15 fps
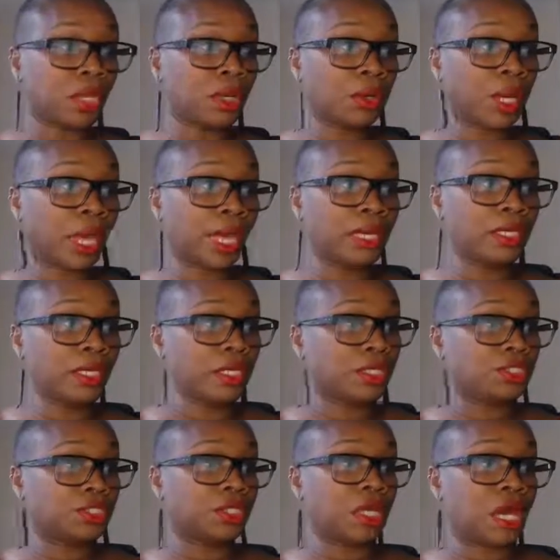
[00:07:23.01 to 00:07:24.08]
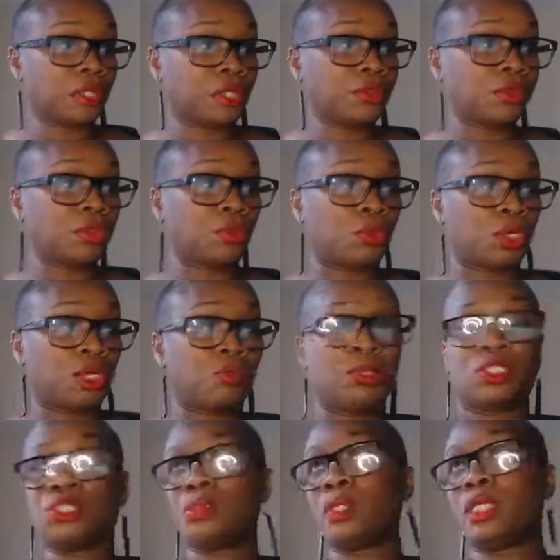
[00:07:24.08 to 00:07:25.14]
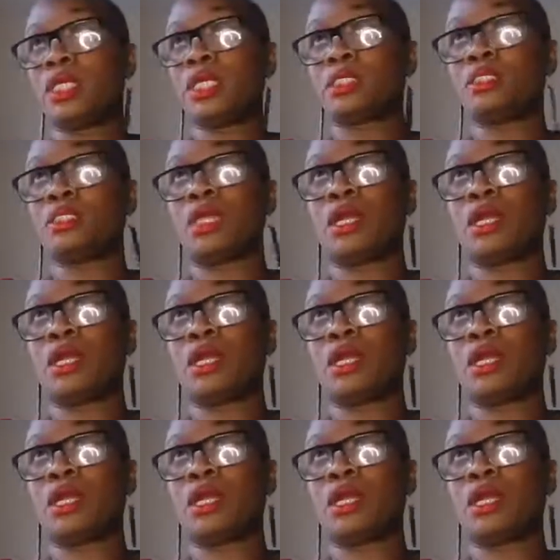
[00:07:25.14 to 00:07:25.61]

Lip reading: Okay, so the other thing that we're going to be doing is,